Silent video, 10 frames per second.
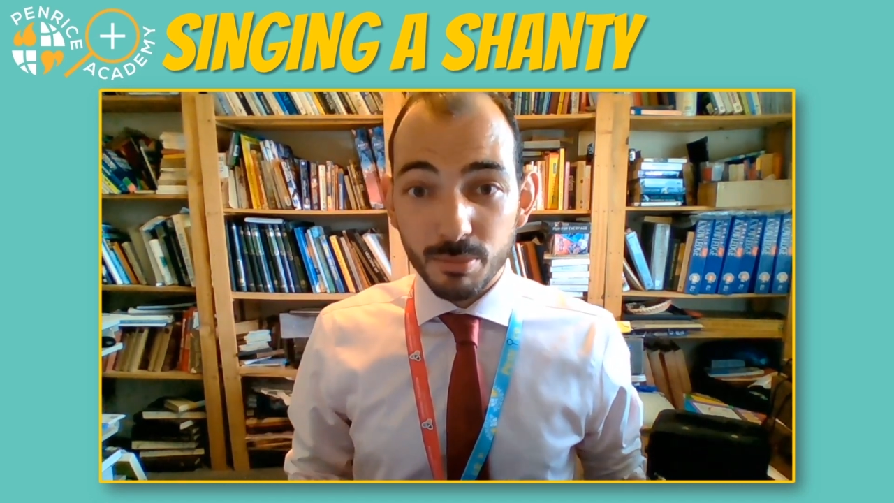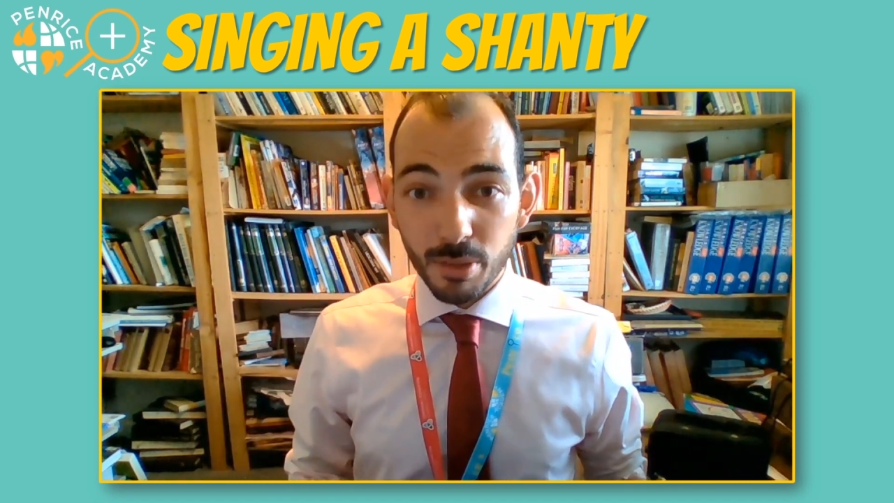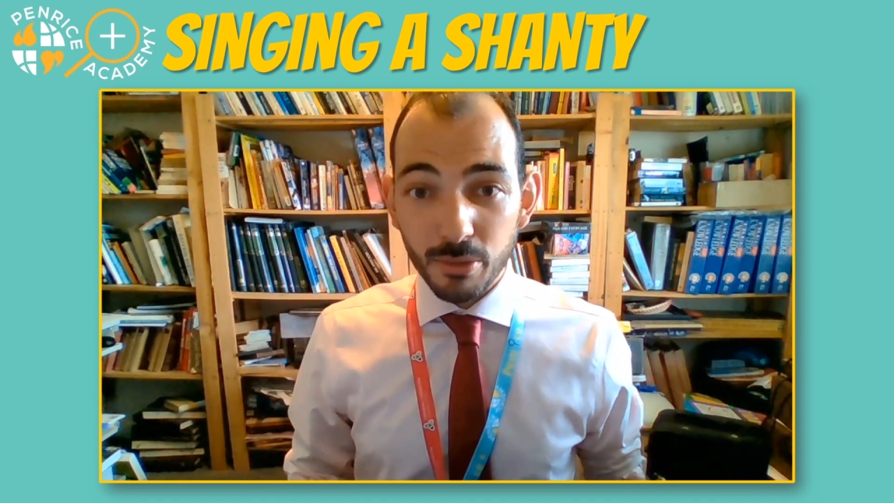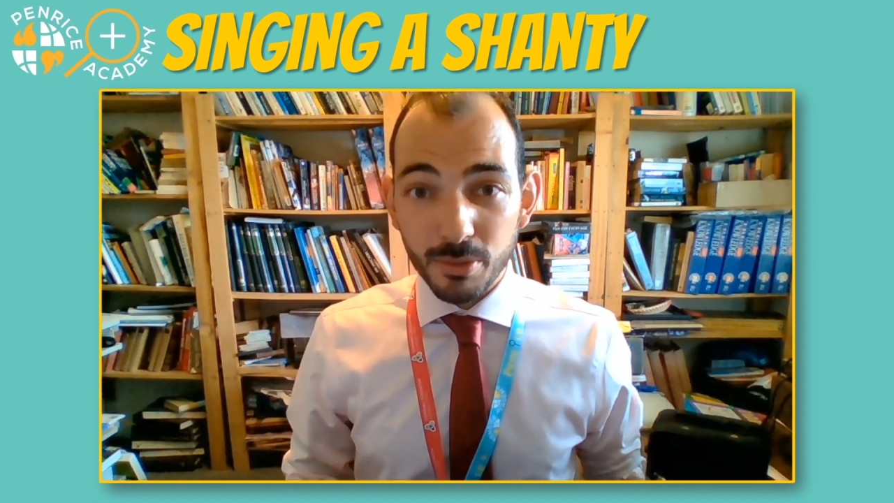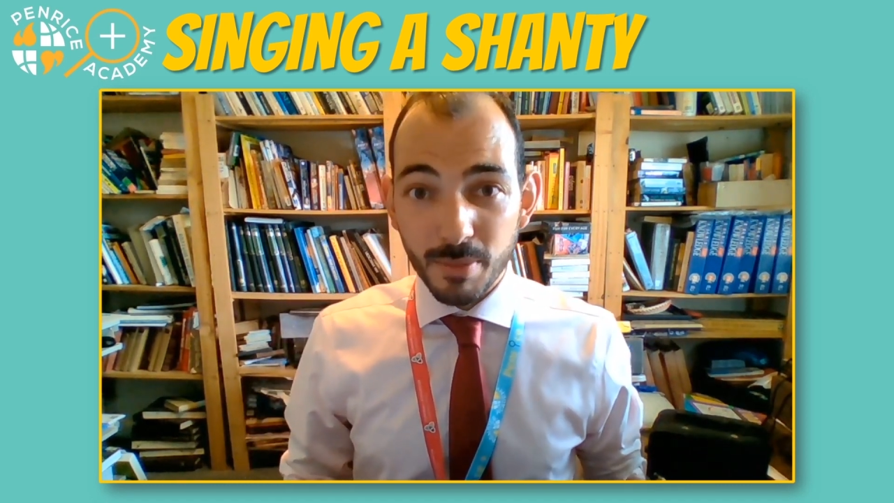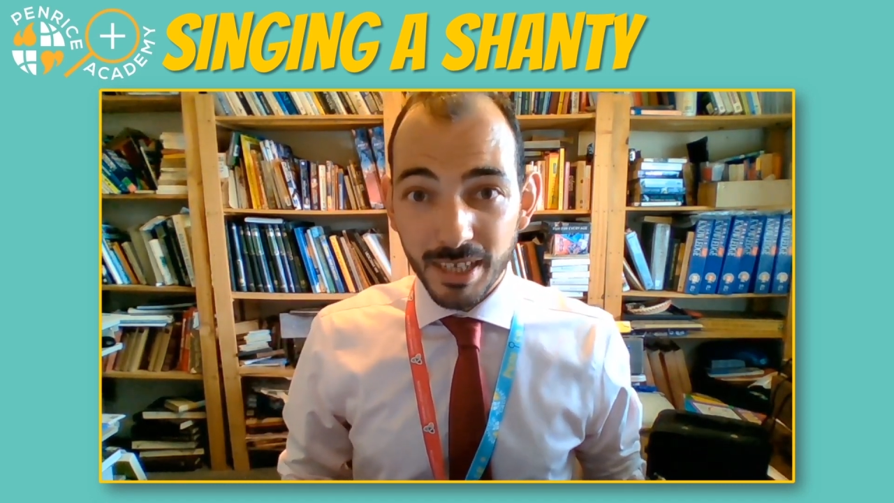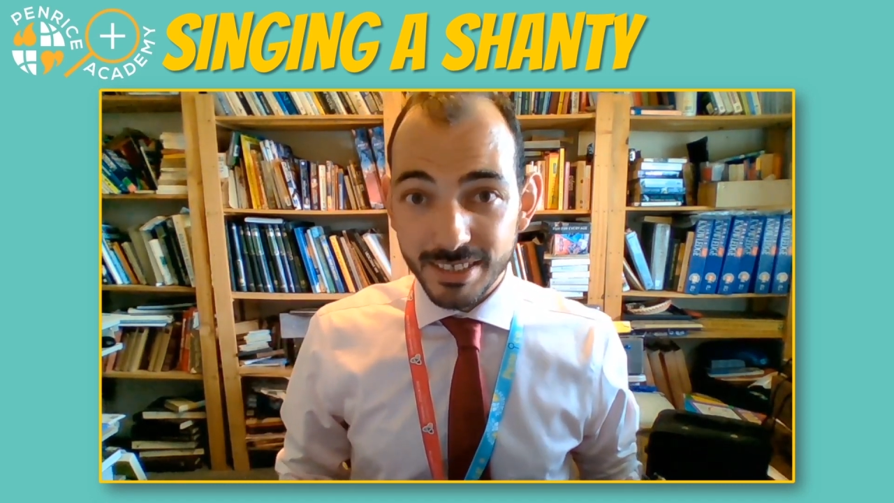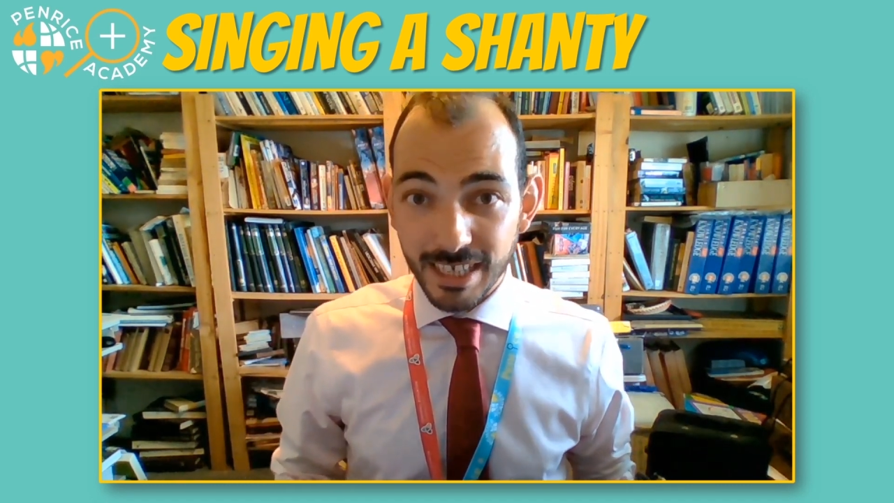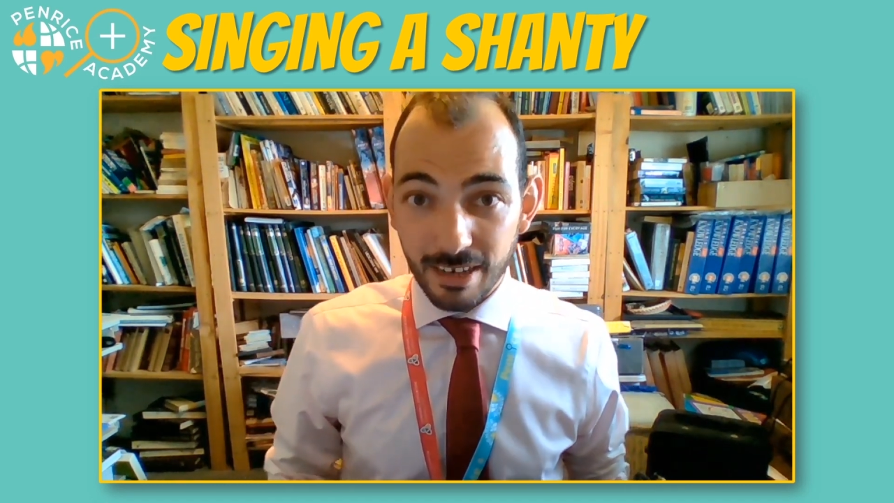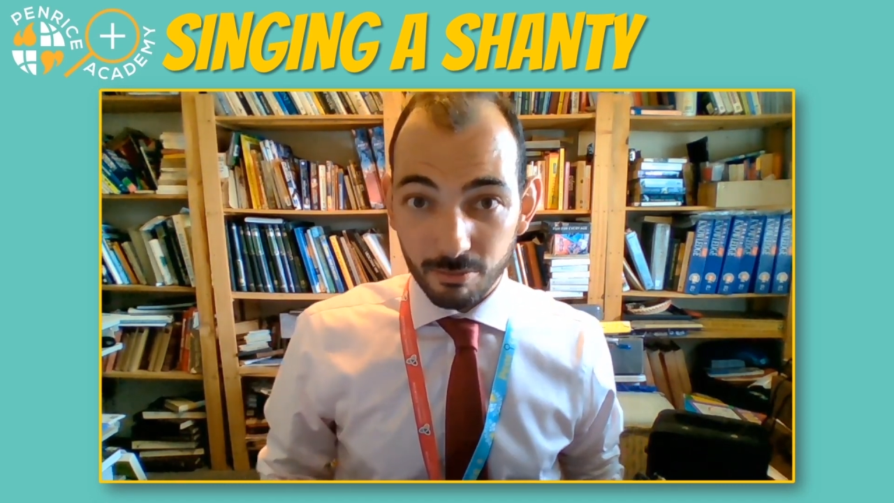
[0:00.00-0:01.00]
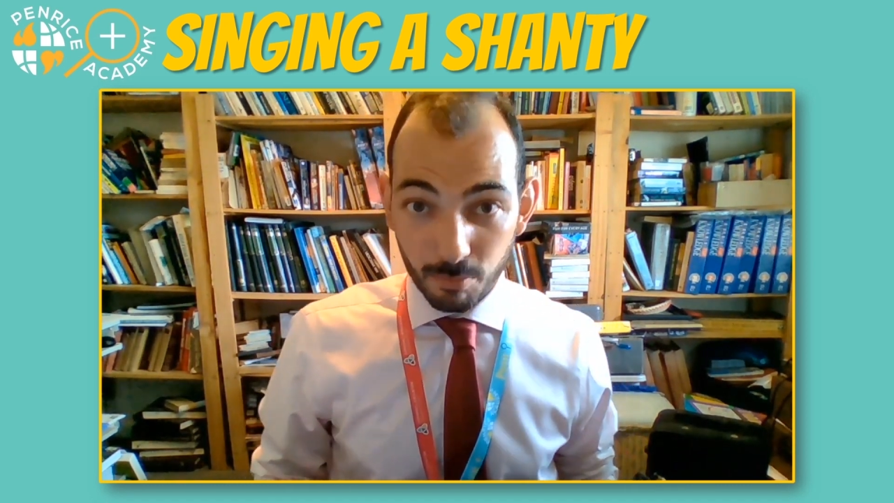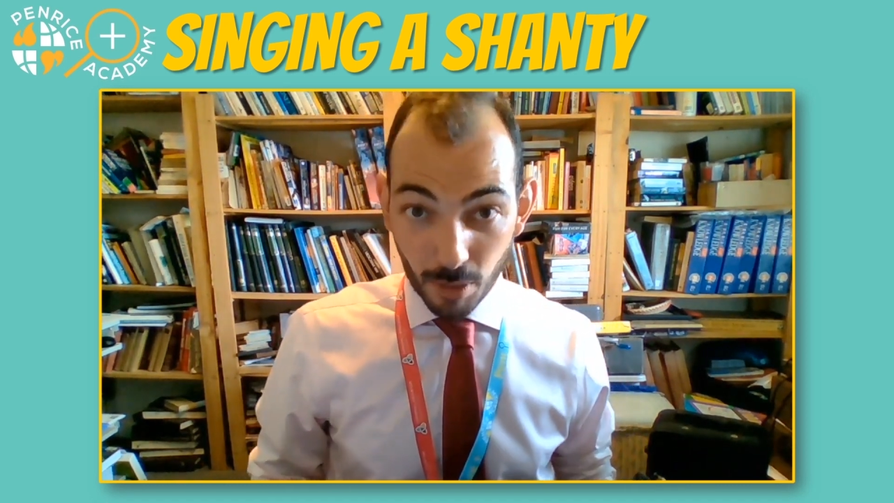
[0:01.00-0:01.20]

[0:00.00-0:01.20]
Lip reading: to blow the man down,